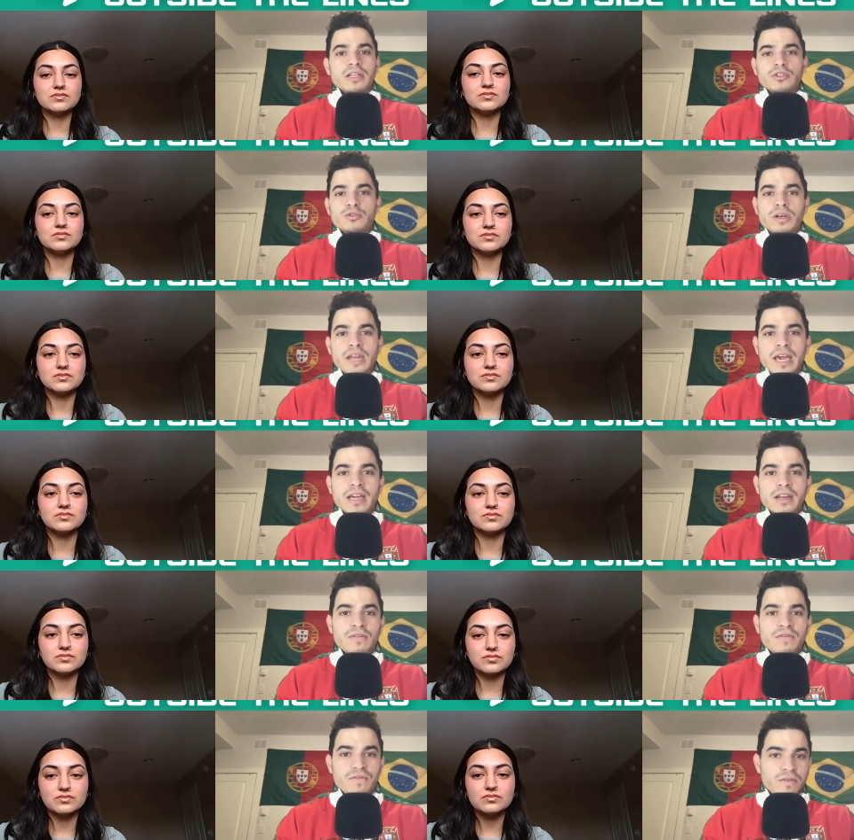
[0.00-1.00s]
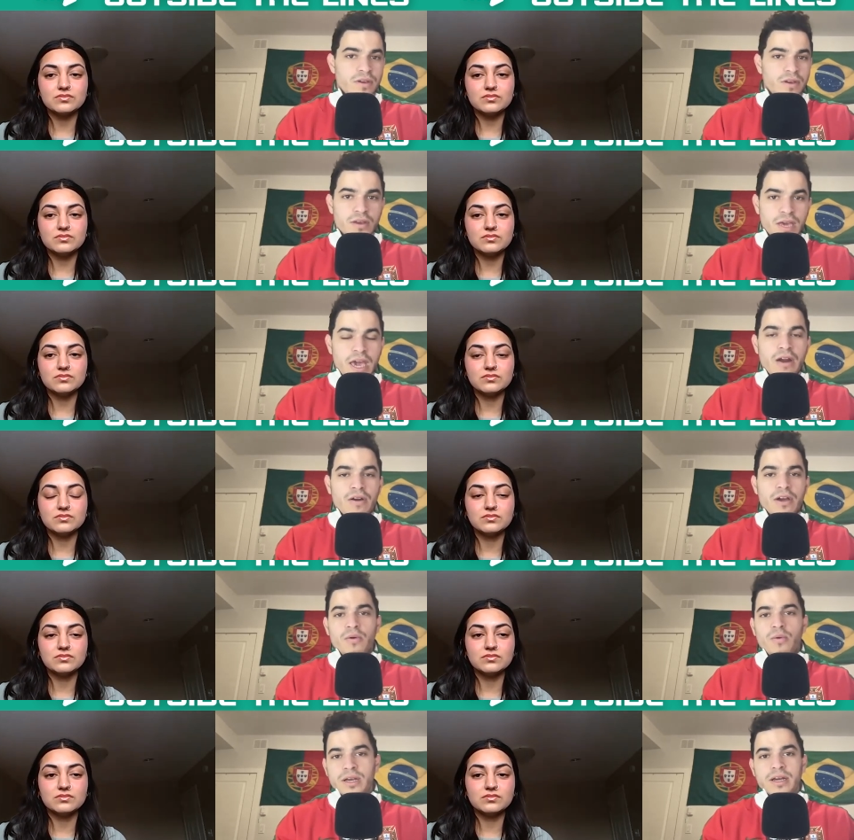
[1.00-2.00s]
Speaker 1: into a negative
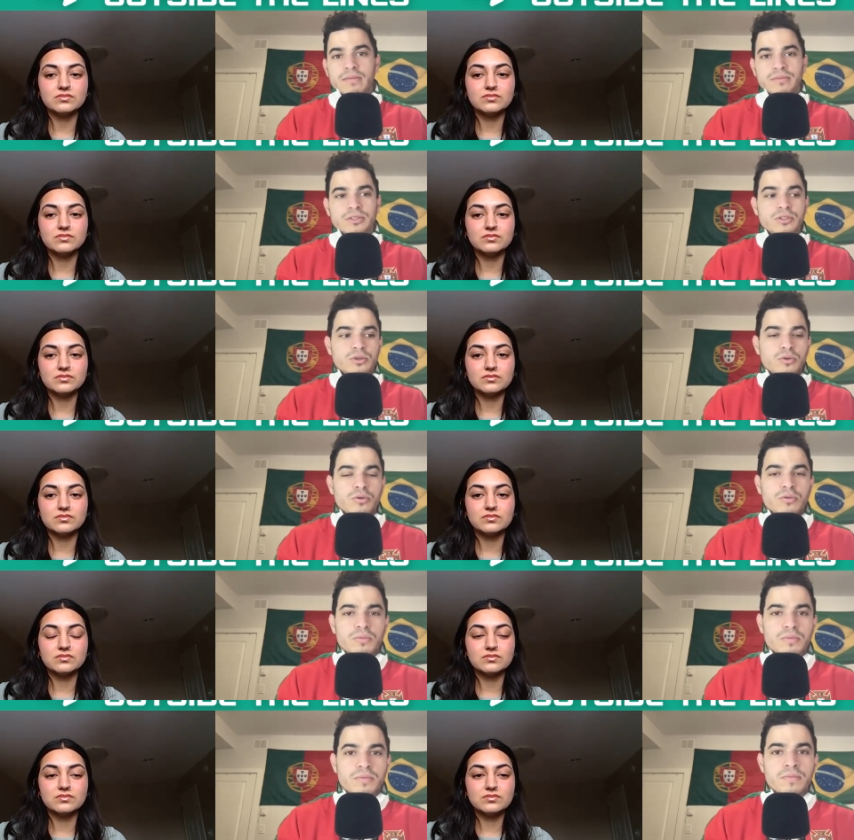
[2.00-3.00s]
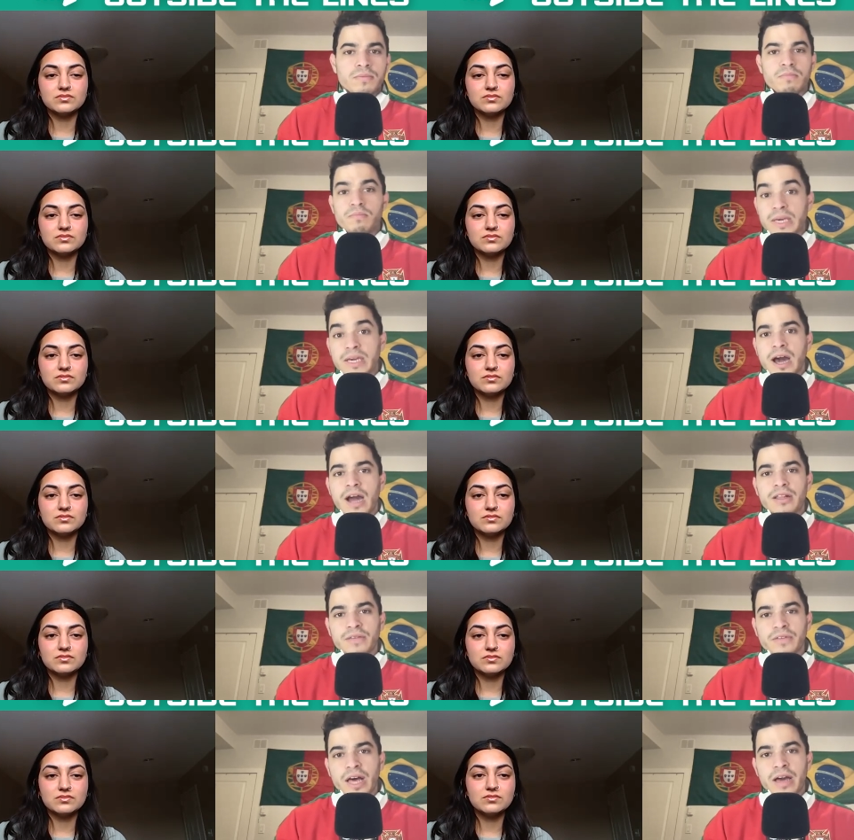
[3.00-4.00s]
area when it comes to being a high
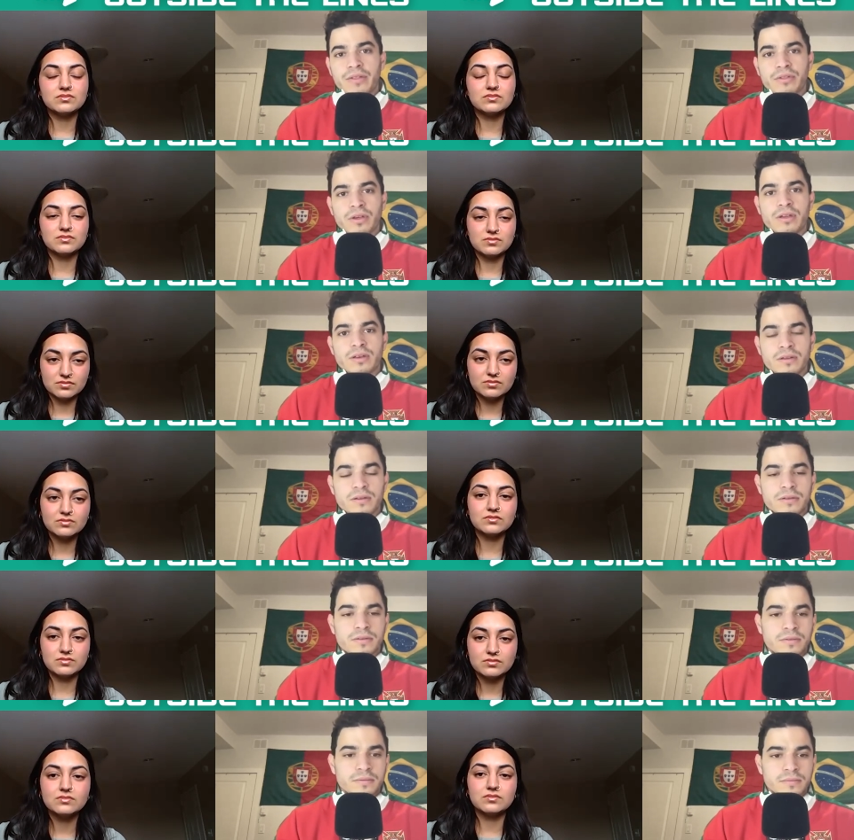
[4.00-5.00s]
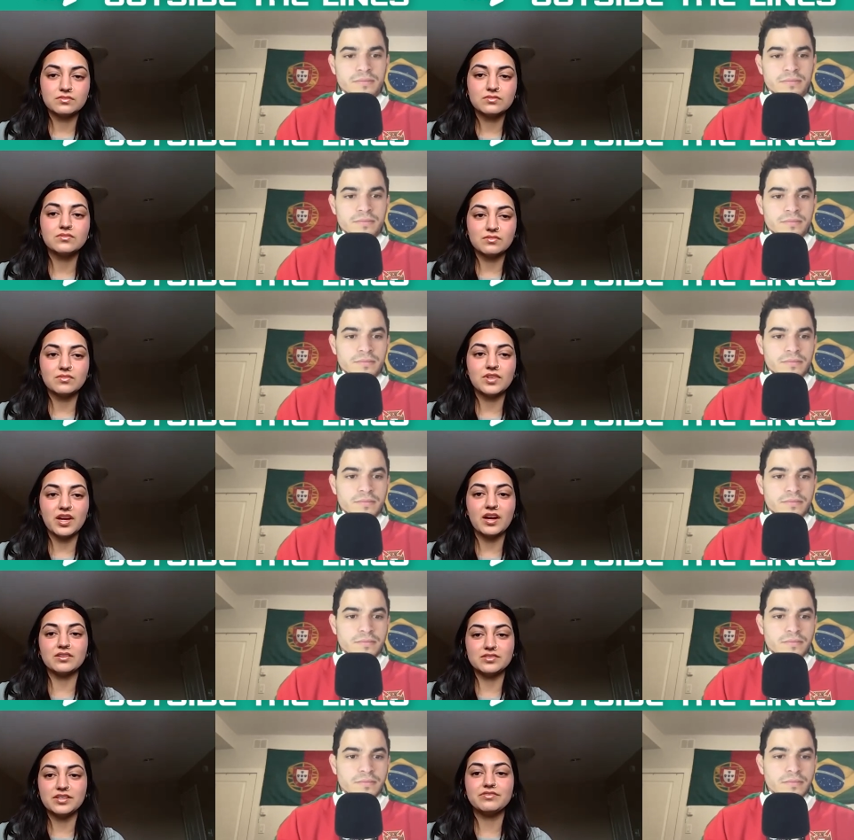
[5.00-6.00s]
level athlete.
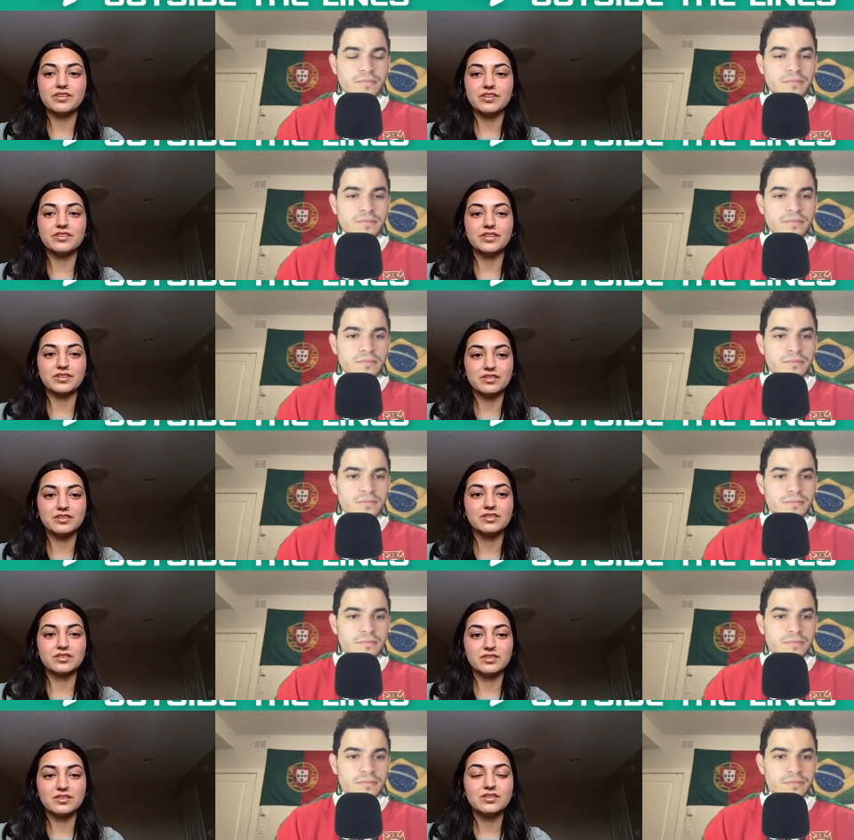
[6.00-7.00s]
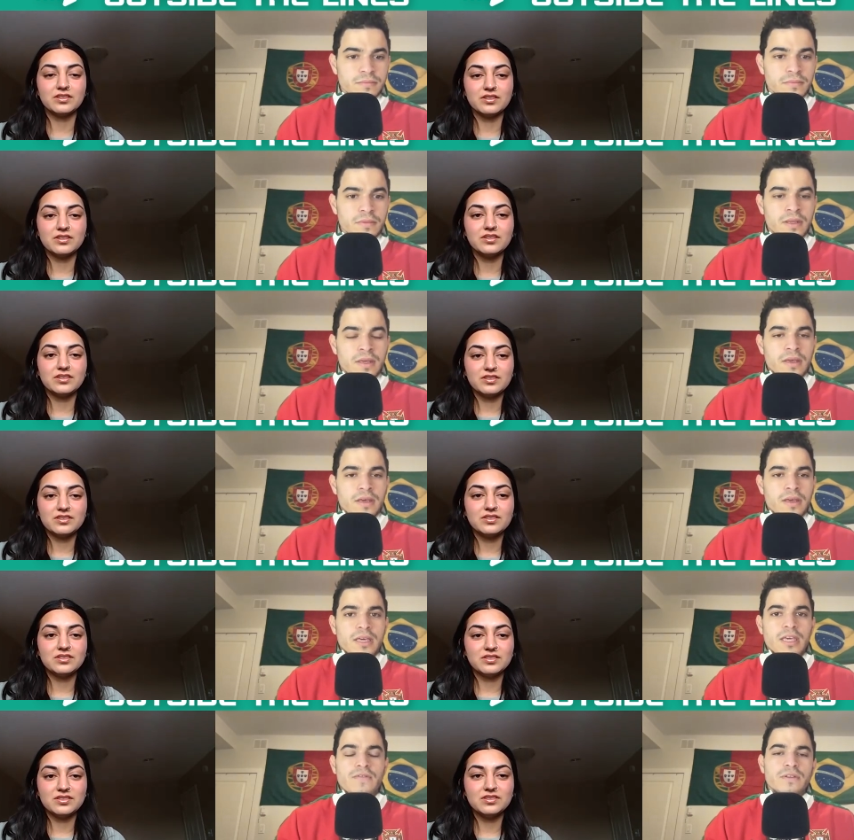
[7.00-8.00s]
Speaker 2: Yeah, definitely.
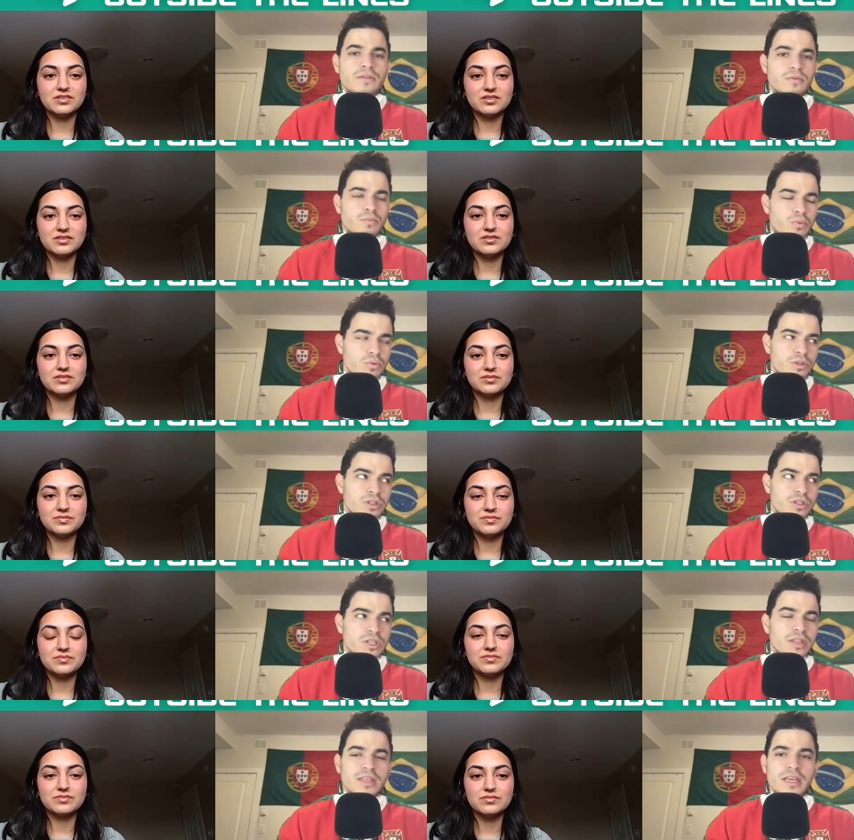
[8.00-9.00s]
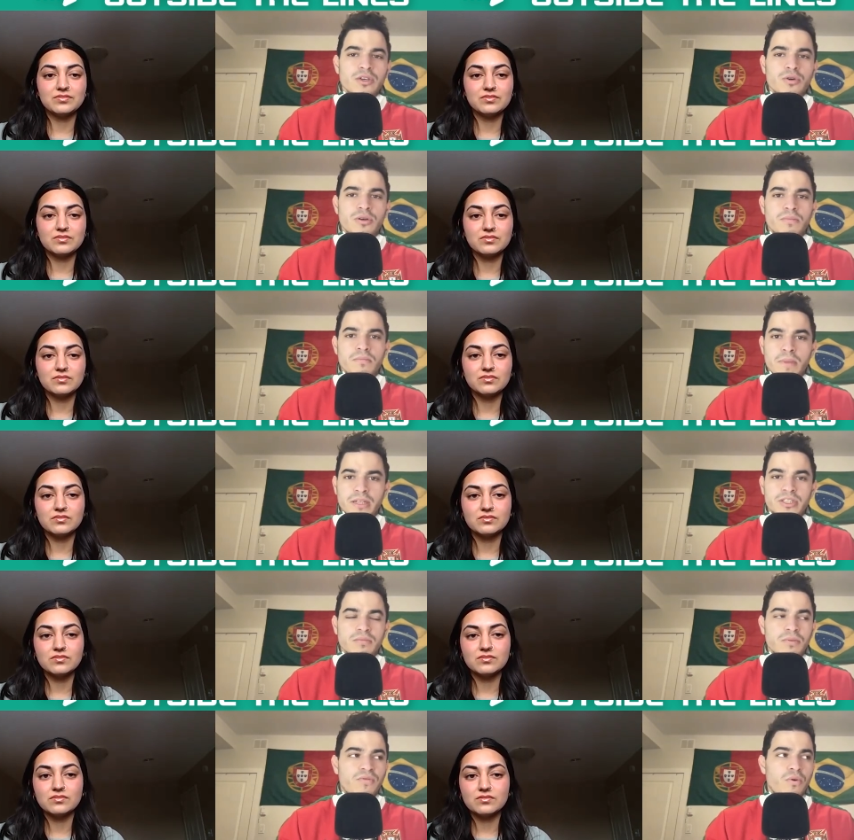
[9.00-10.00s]
Speaker 1: Even something that you had
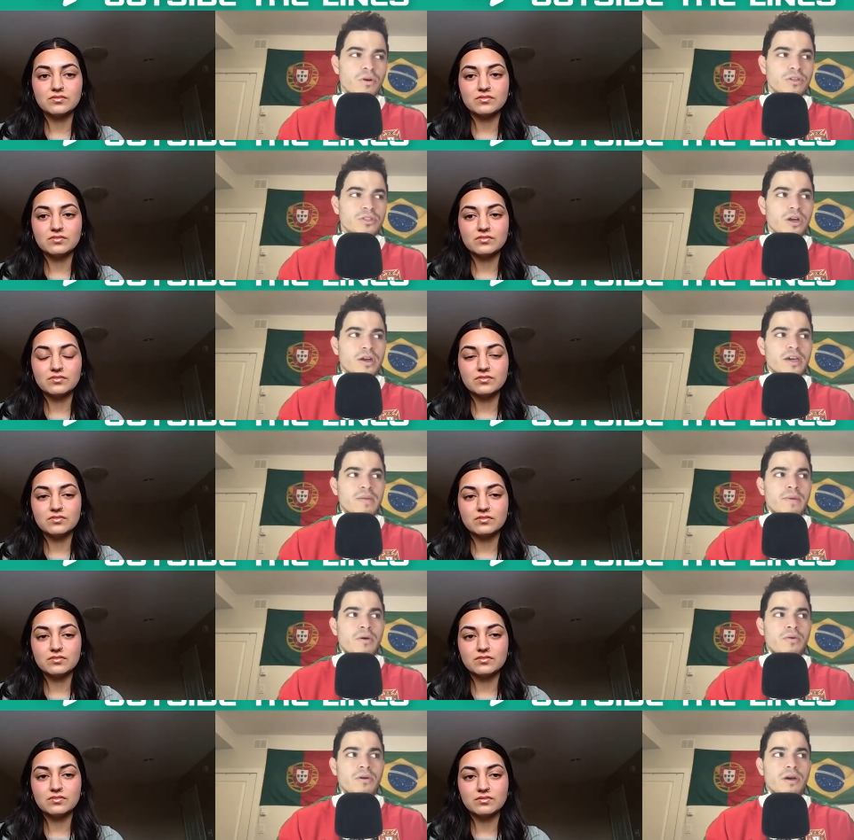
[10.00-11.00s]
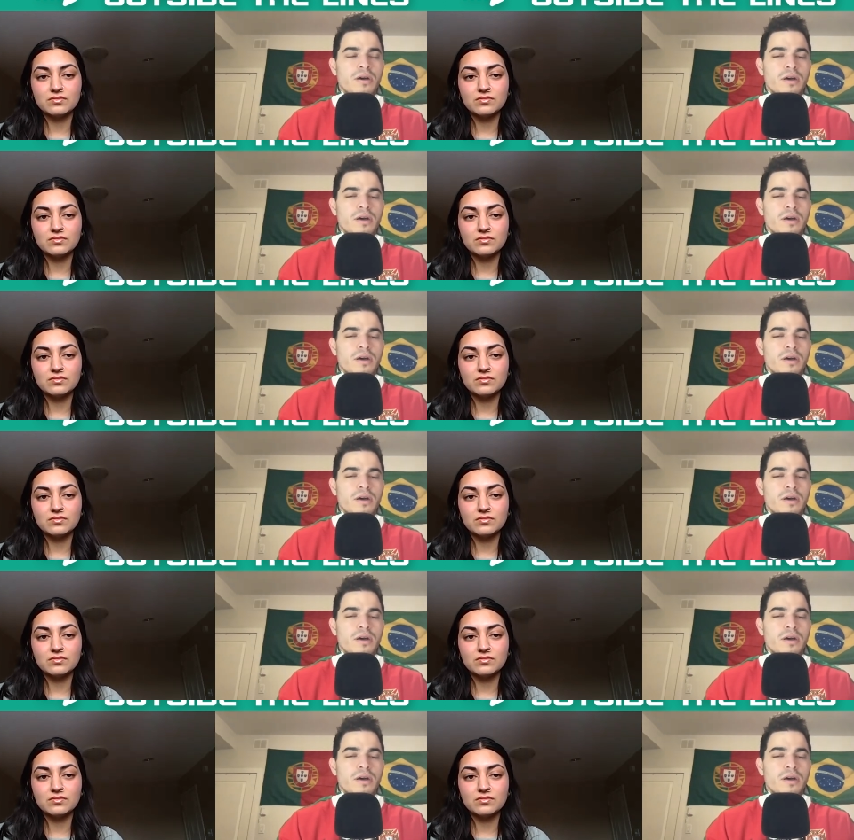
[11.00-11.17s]
mentioned before, talking about